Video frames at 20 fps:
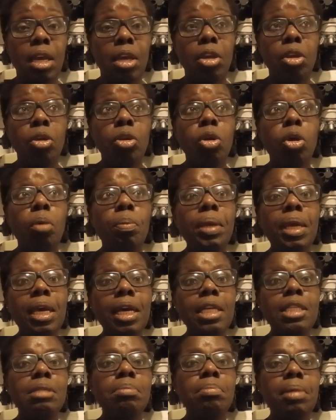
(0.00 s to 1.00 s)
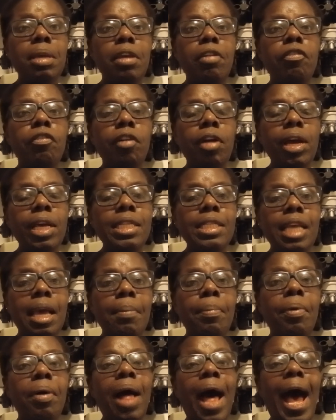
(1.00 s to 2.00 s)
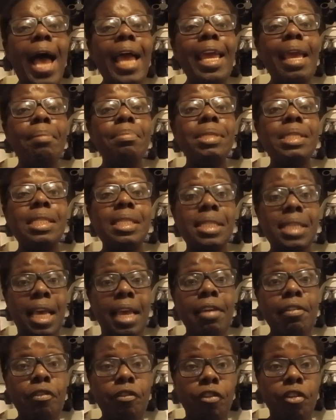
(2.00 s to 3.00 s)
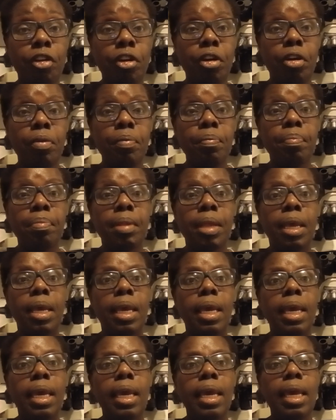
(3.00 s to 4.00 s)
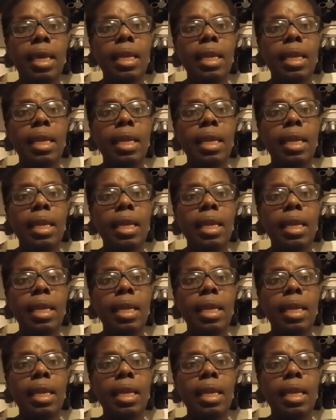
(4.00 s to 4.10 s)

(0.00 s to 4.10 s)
you know, because me, for example, I am safer in